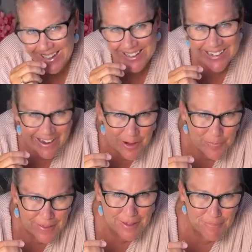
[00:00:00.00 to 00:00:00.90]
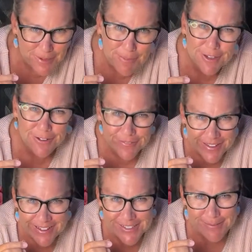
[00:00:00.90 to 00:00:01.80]
And I hope that people don't
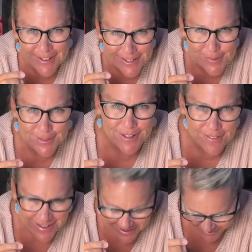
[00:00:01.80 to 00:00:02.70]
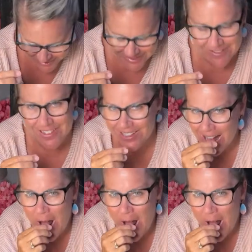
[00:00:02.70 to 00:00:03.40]
think it's my husband on the couch snoring.